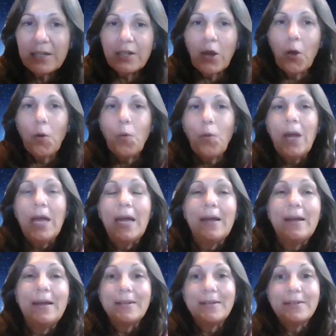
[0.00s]
So
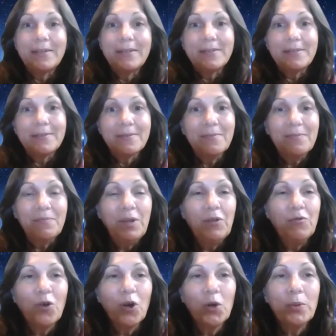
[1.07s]

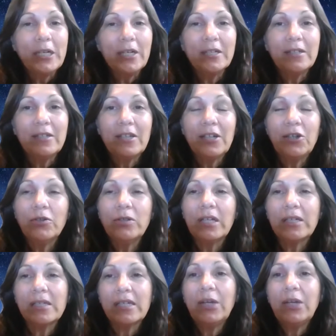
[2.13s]
before we continue,
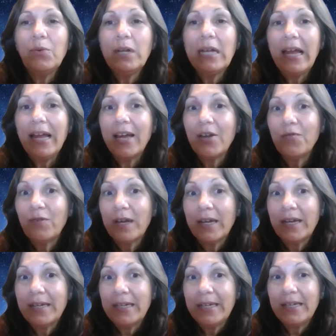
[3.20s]
does anyone have
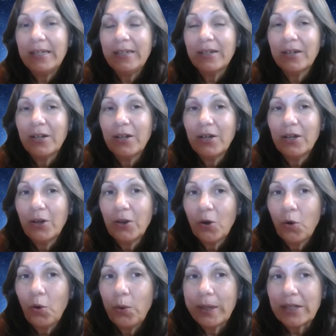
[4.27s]
any
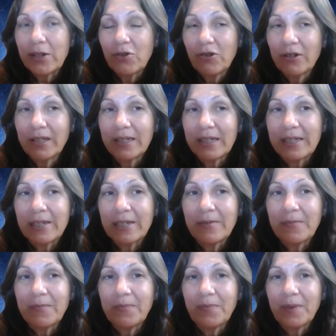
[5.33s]
questions?
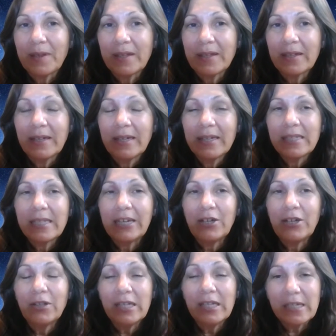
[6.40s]
I
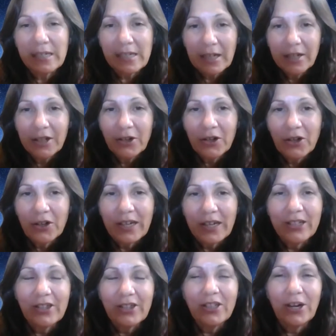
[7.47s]
know this is a little
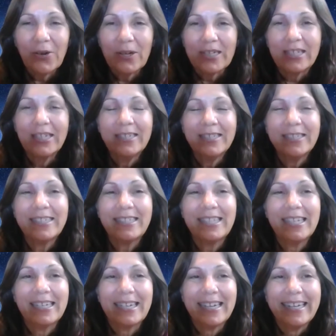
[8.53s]
etheric
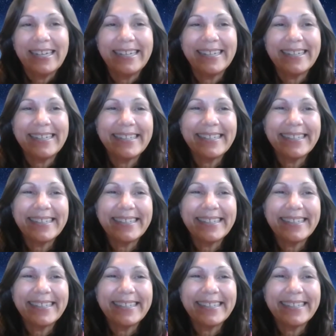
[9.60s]
today.